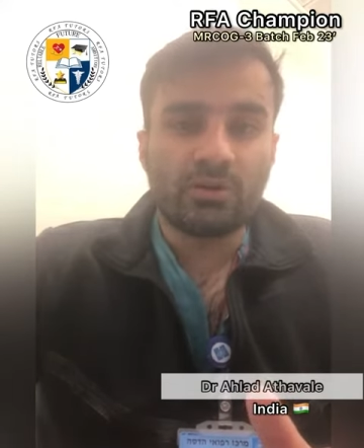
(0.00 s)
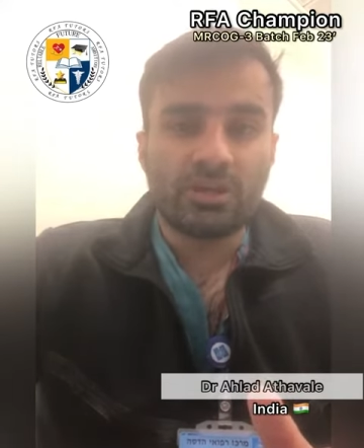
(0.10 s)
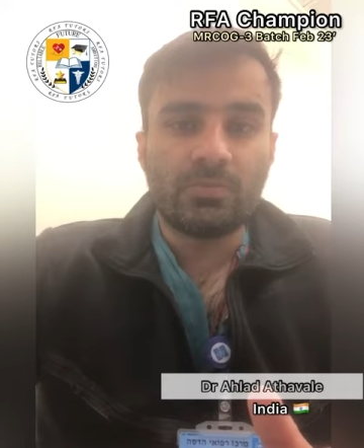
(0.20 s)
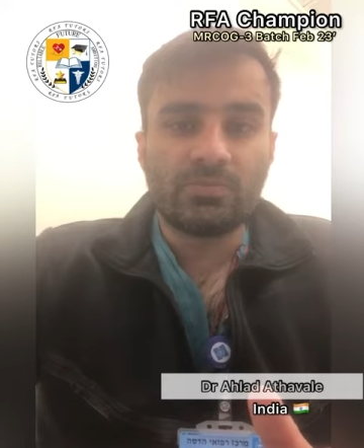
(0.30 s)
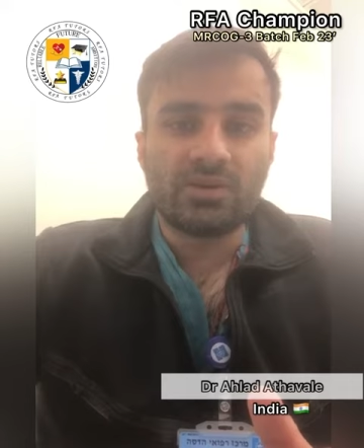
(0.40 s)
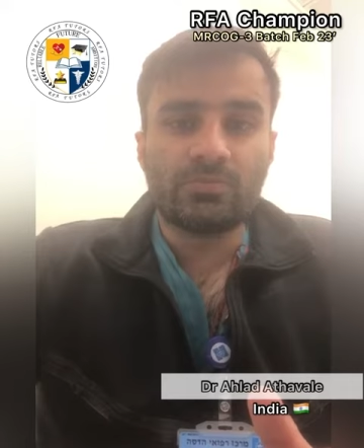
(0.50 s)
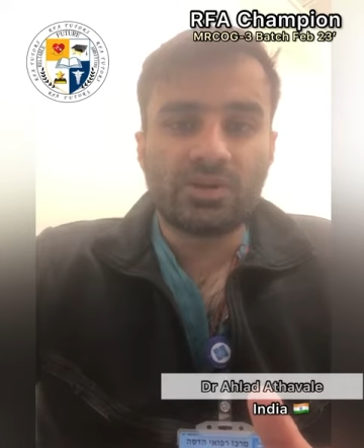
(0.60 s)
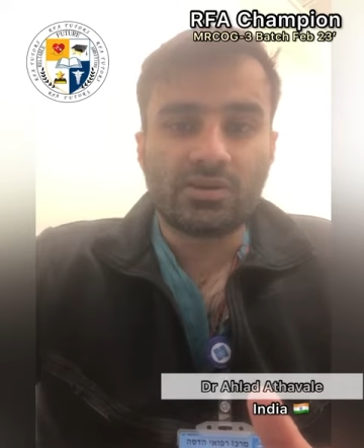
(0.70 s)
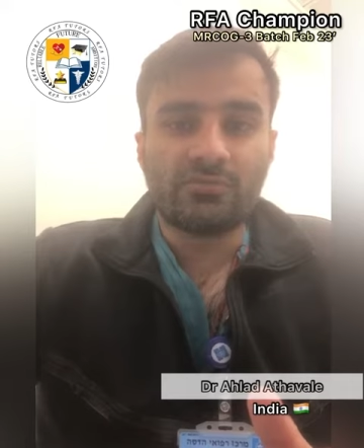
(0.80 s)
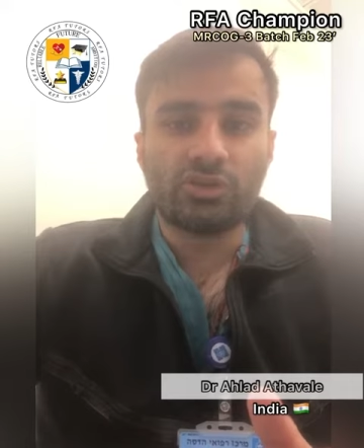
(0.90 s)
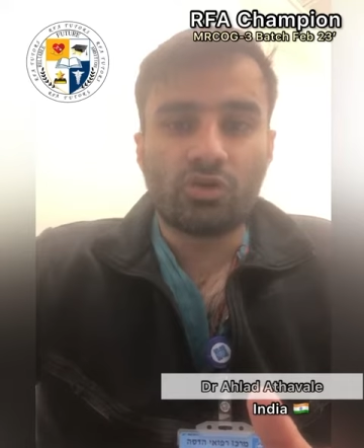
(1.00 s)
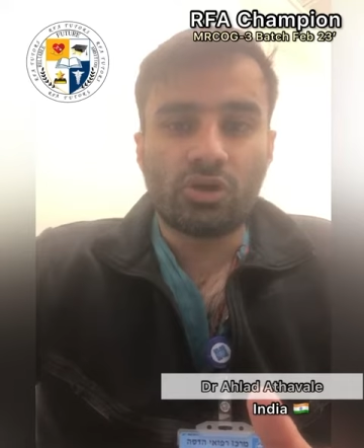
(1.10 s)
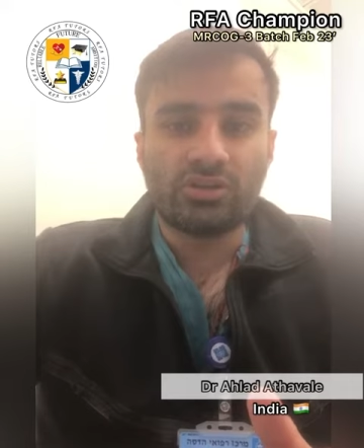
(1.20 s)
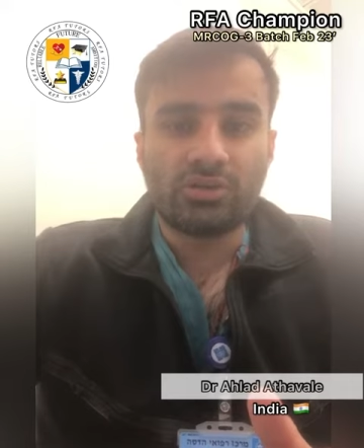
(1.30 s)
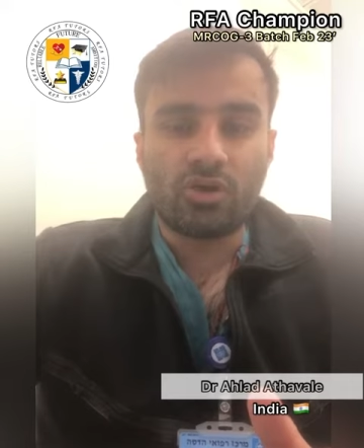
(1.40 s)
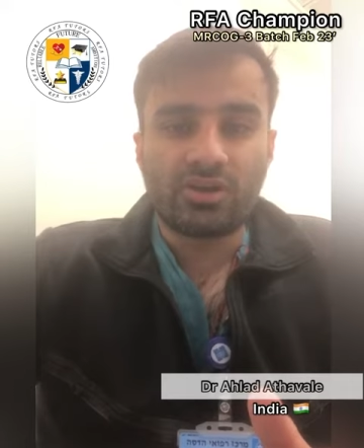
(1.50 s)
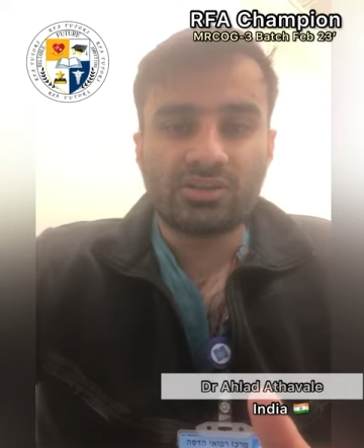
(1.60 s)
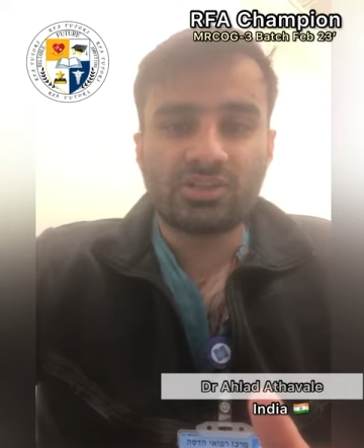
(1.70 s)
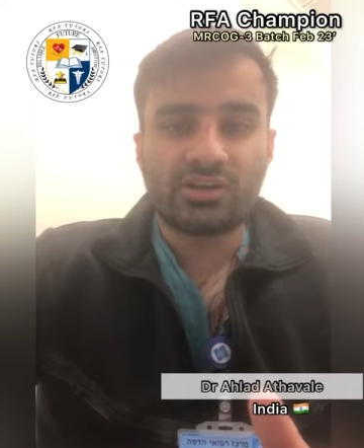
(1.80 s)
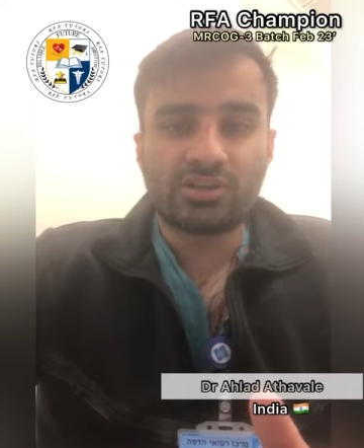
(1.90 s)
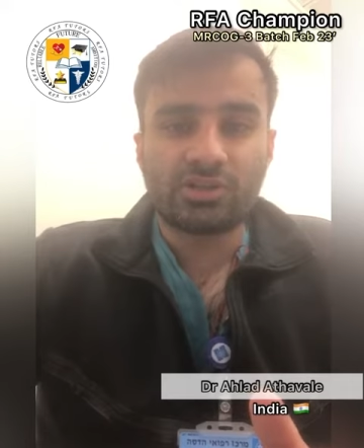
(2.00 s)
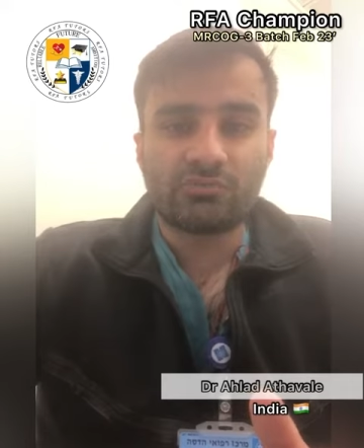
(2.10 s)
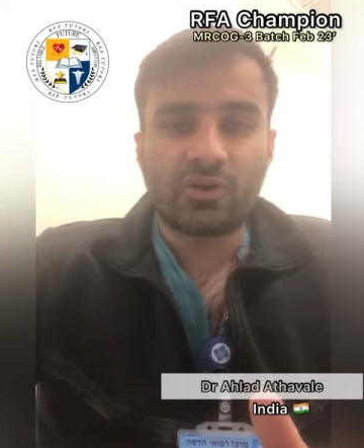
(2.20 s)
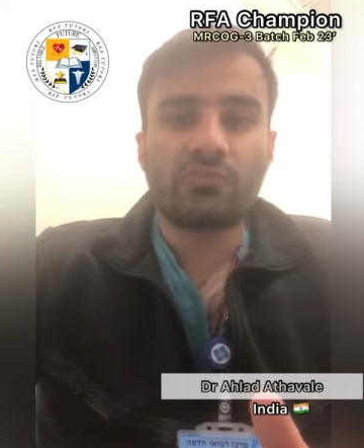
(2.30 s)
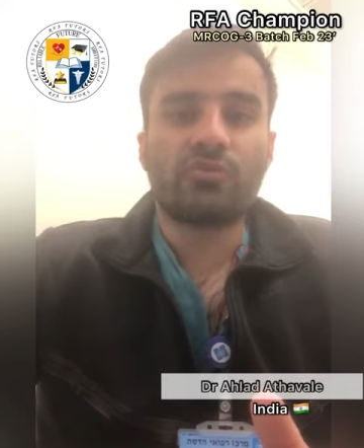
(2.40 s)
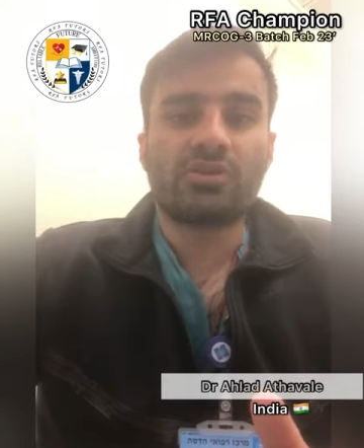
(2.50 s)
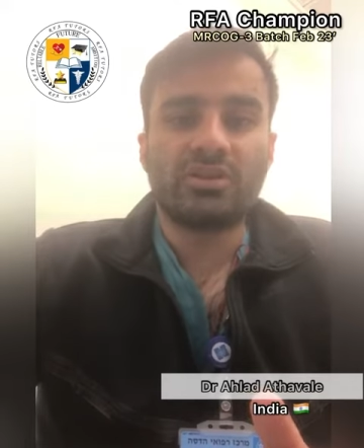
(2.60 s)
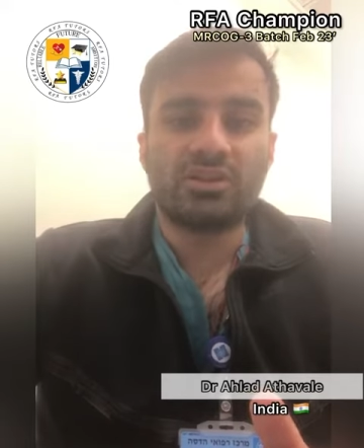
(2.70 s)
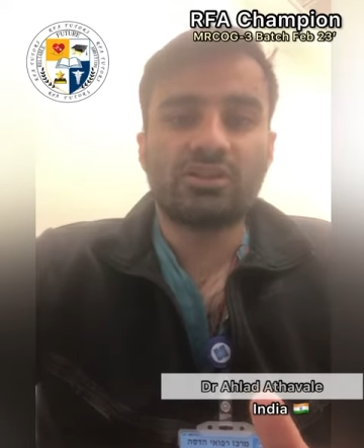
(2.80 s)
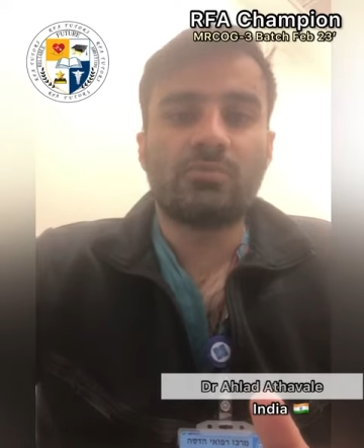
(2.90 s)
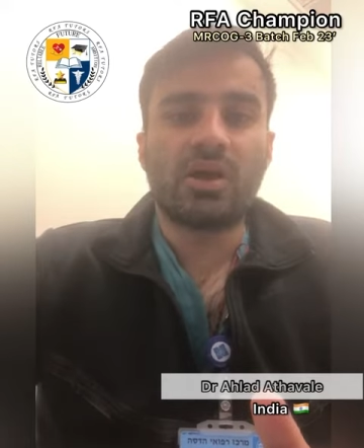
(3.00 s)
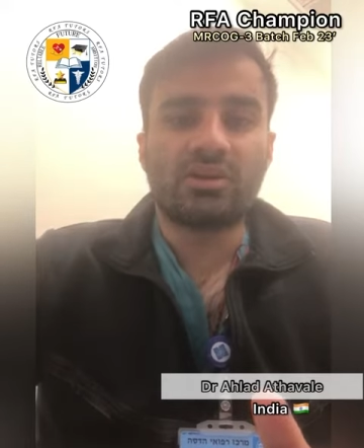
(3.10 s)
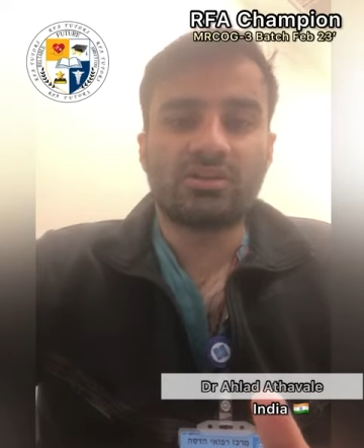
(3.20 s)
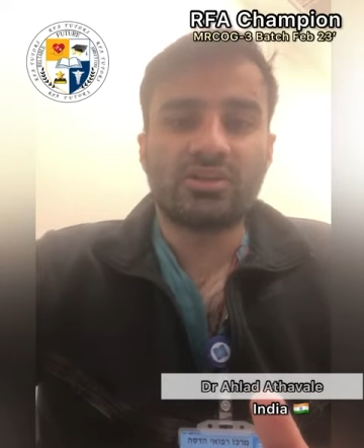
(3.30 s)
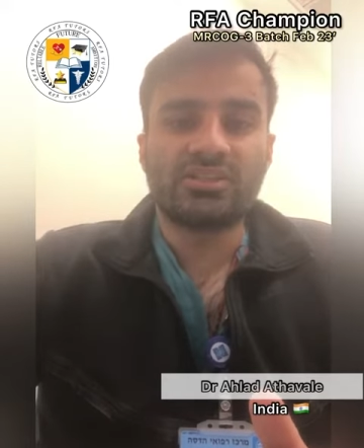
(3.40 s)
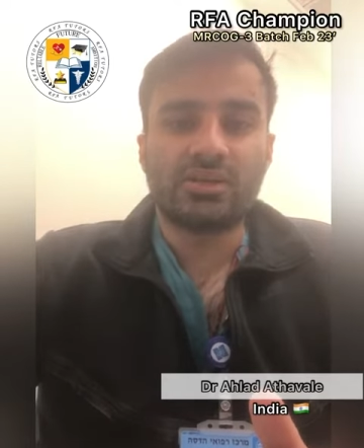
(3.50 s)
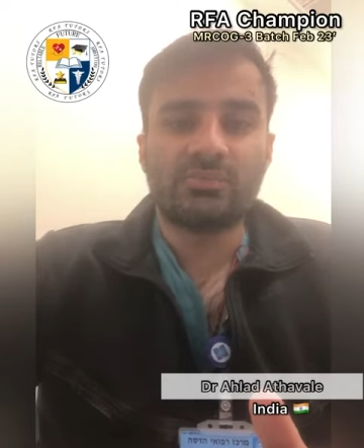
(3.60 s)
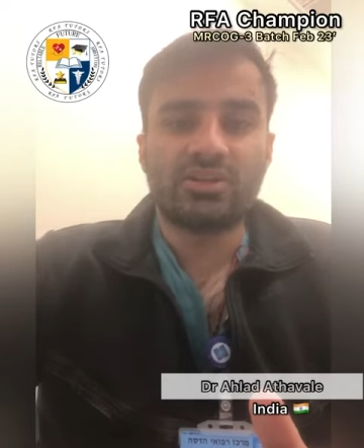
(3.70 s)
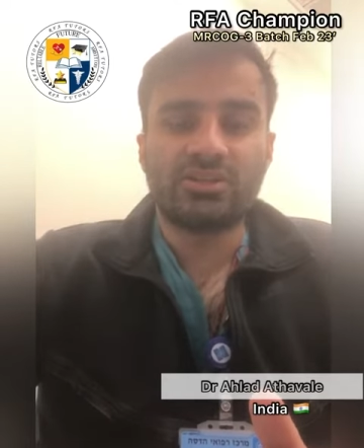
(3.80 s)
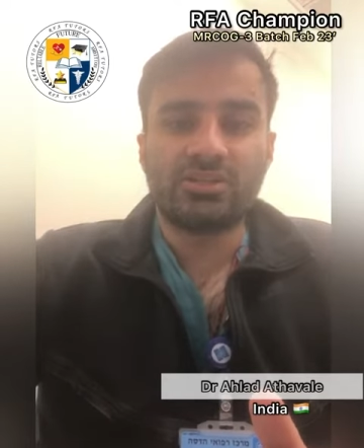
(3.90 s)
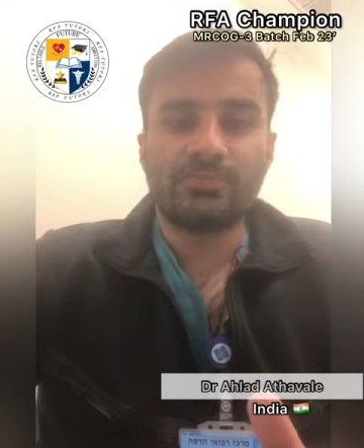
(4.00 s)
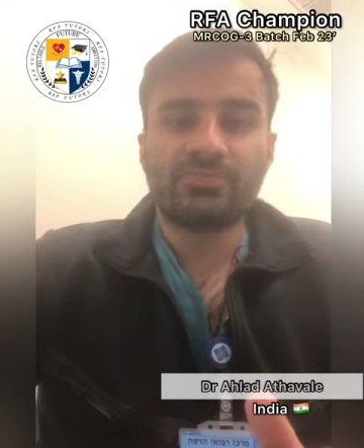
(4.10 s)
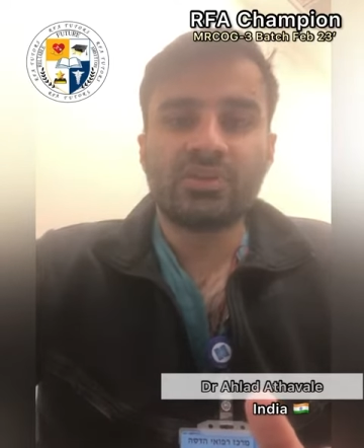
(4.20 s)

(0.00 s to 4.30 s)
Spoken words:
keeping me updated with all the knowledge that is required for clearing the part 3 examination.